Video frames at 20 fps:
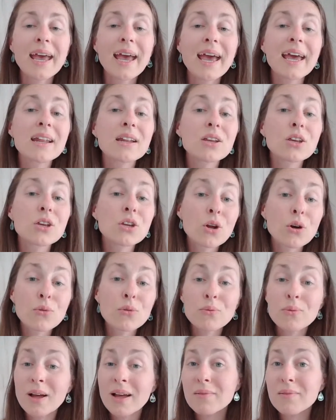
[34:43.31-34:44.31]
And you
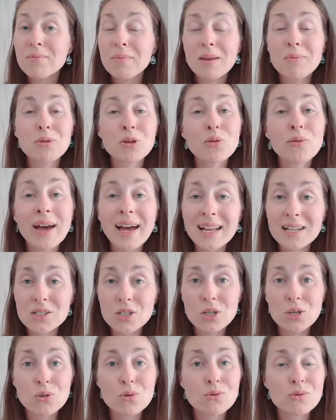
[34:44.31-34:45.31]
know what? Maybe you had
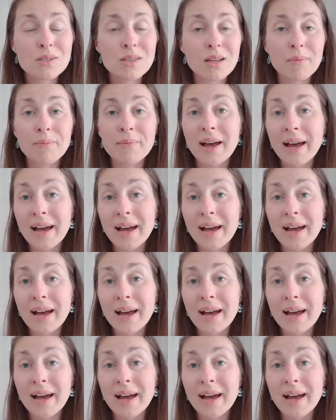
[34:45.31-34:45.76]
to use them.